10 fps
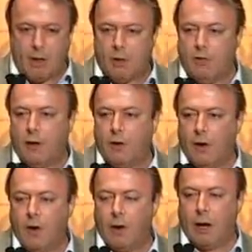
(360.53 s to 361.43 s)
I may be
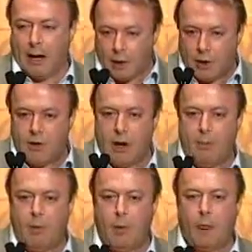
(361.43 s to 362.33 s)
convicted and
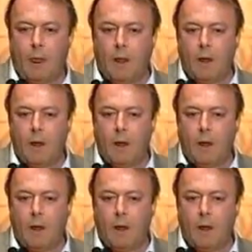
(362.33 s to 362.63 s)
condemned.